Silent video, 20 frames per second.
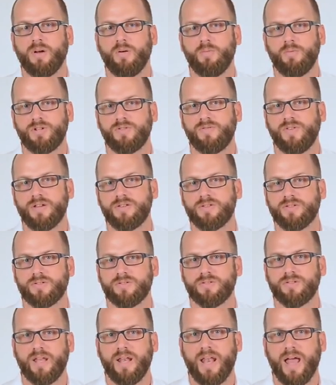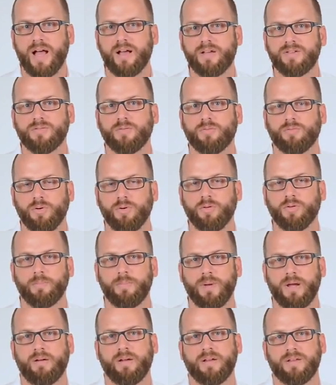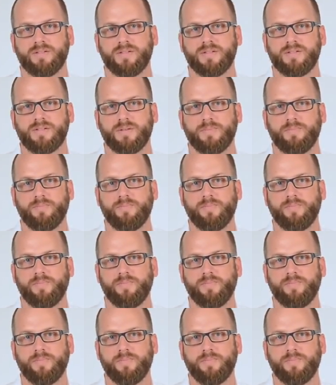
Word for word: which features an axle roller bearing system.